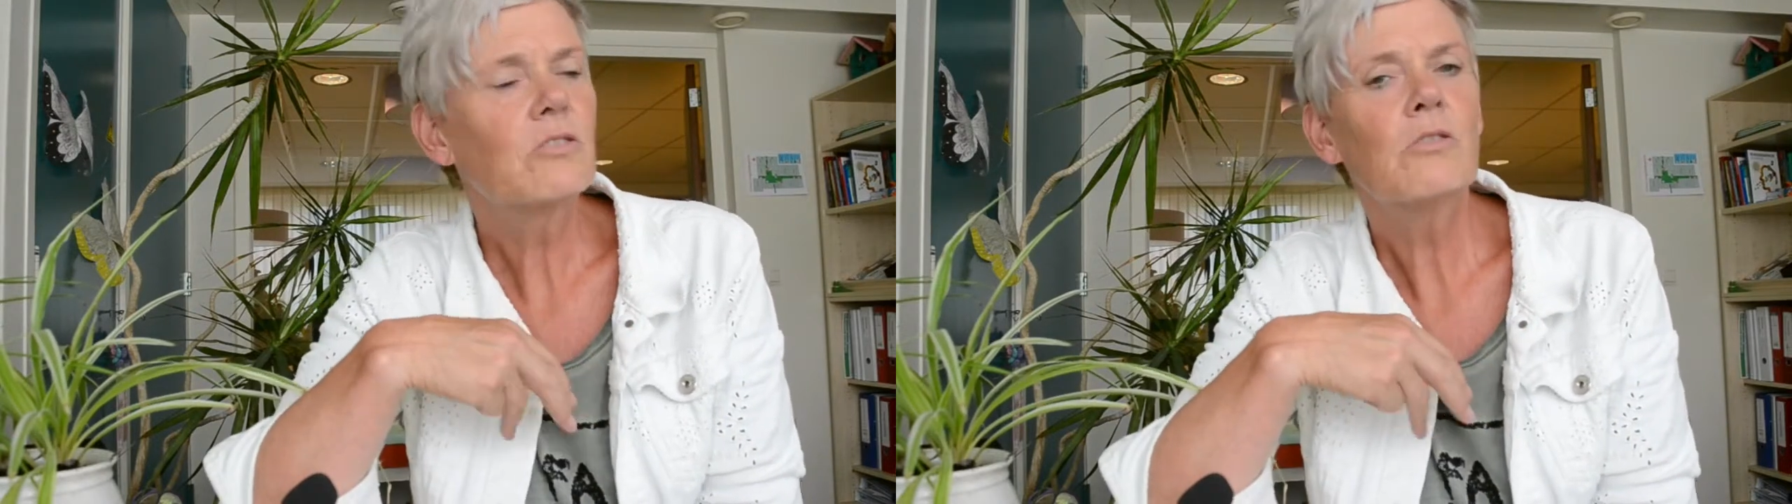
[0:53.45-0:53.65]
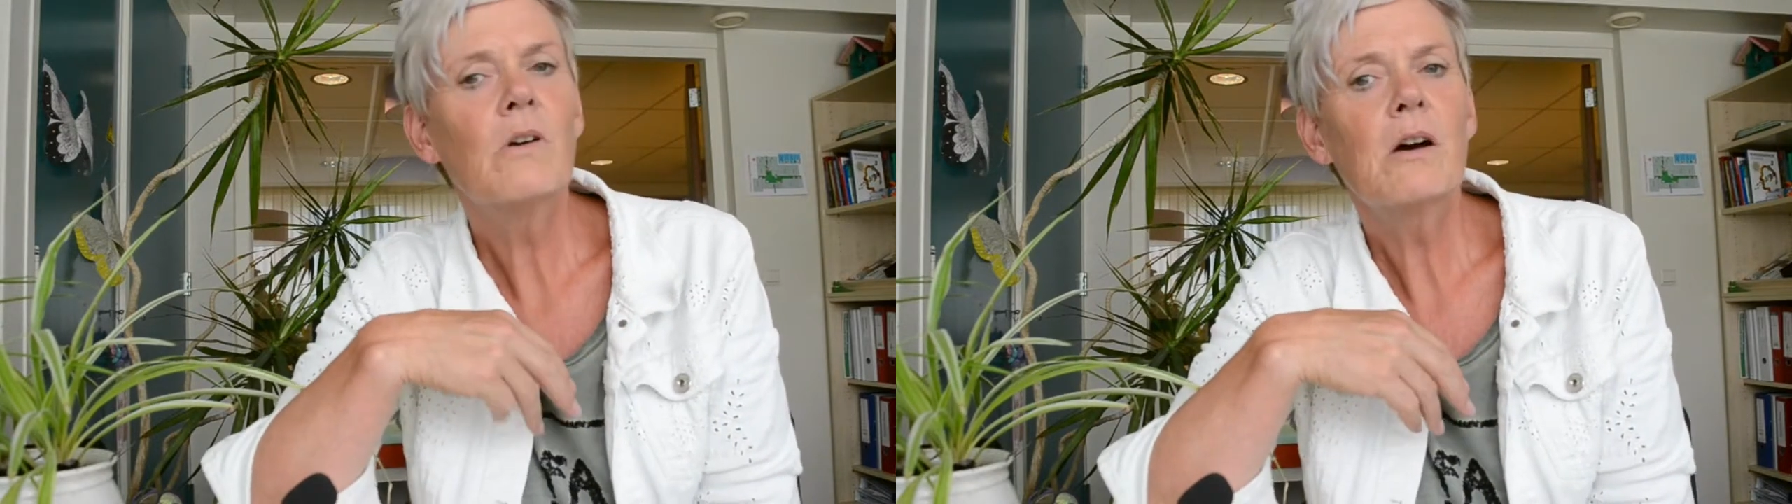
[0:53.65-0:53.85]

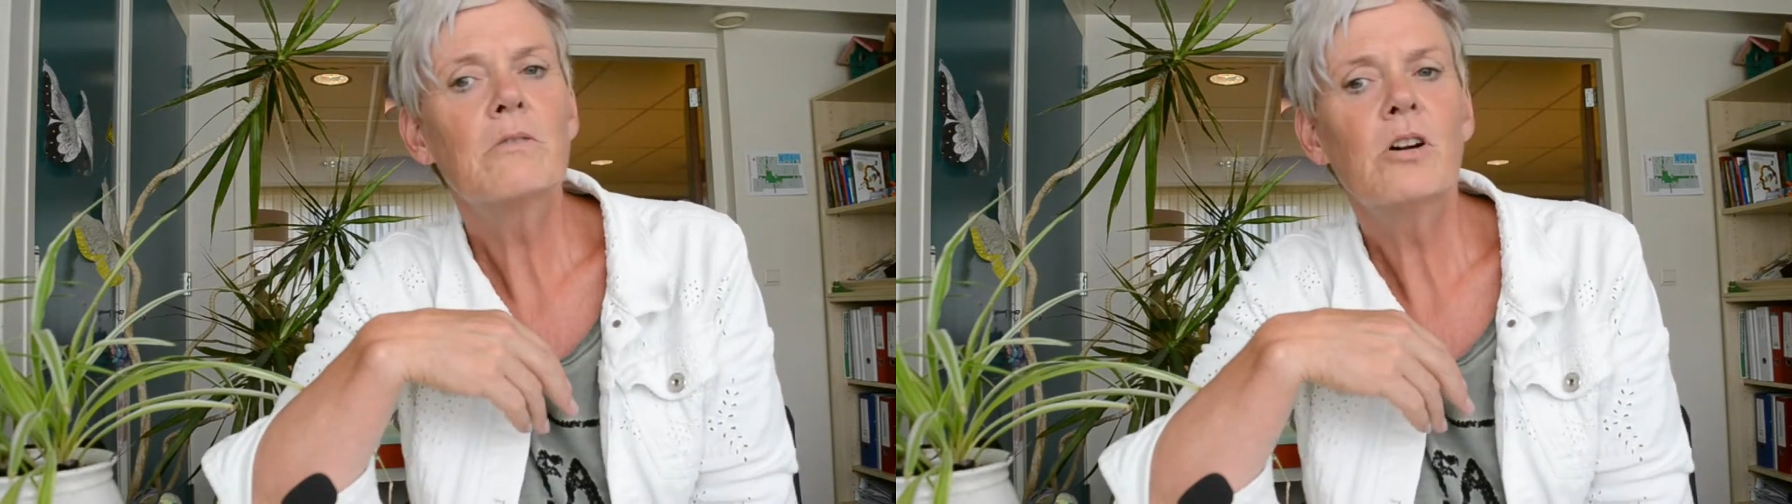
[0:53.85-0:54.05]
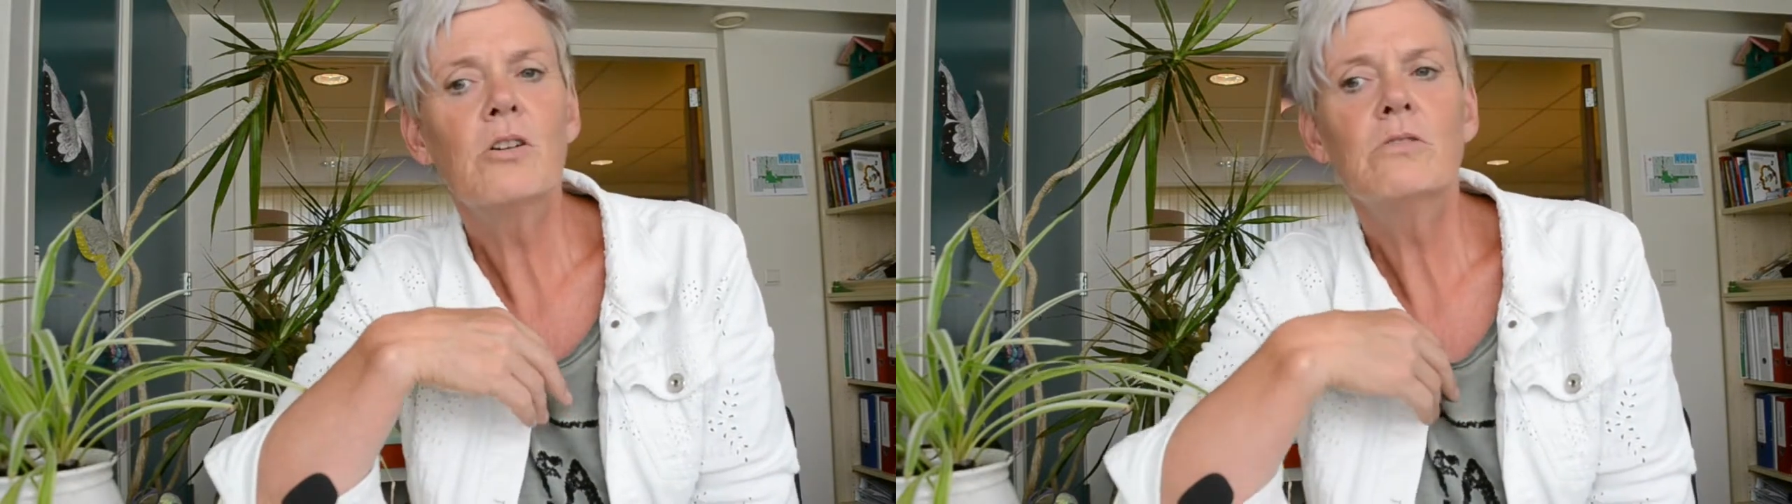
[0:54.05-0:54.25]
grow
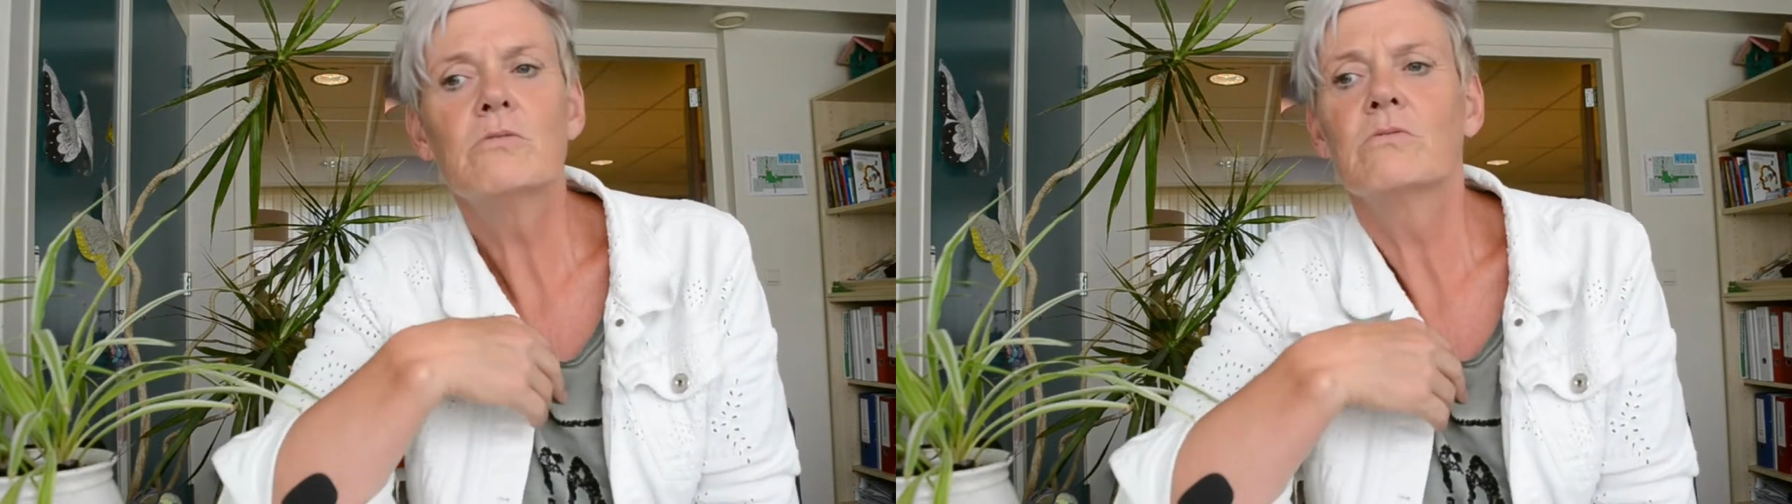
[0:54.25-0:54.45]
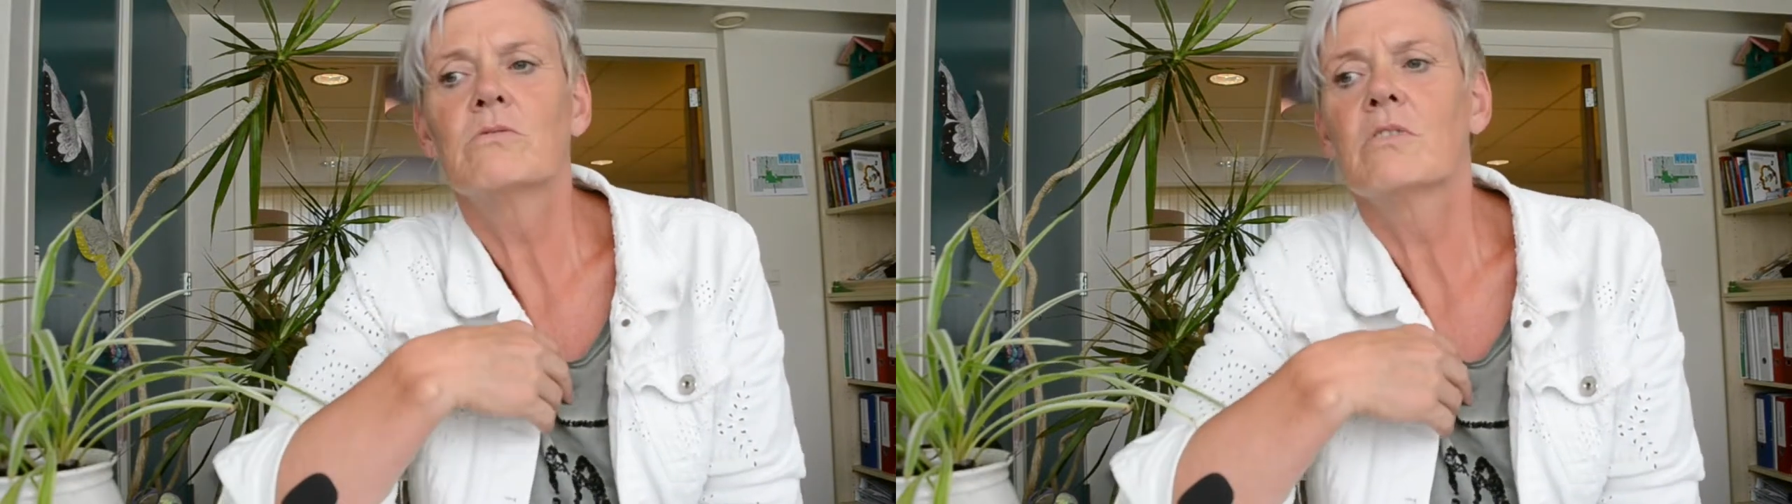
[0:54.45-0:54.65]
our
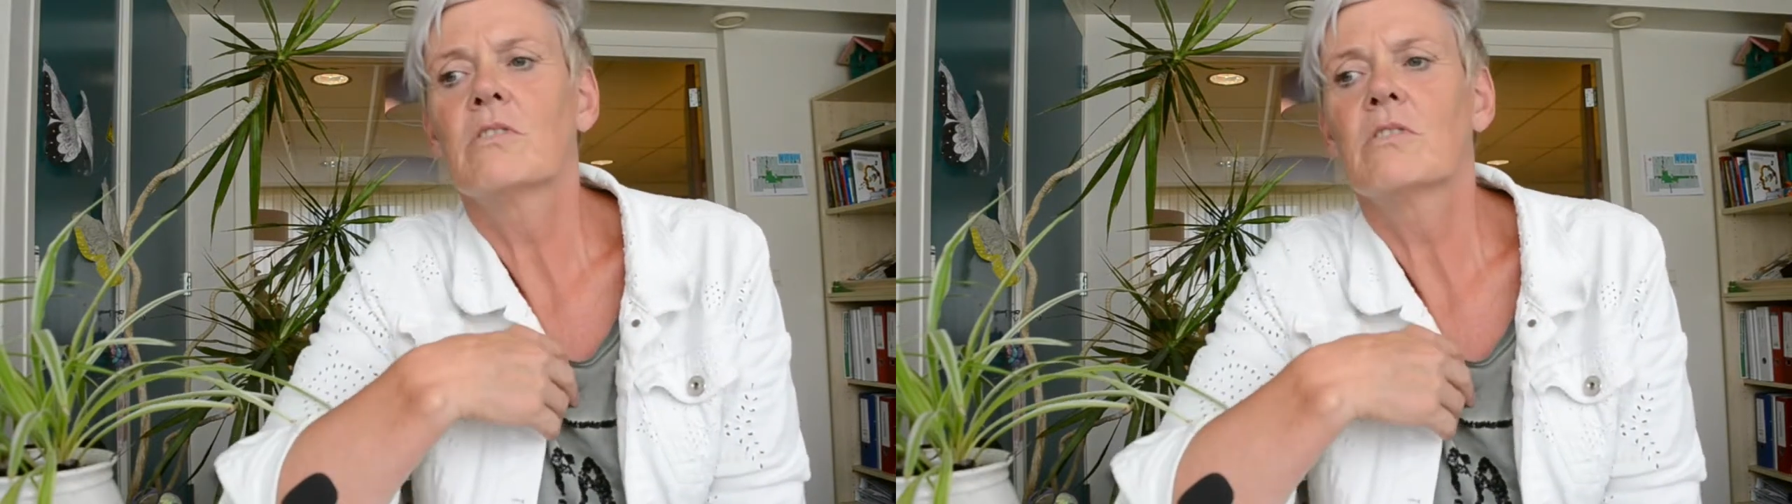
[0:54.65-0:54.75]
own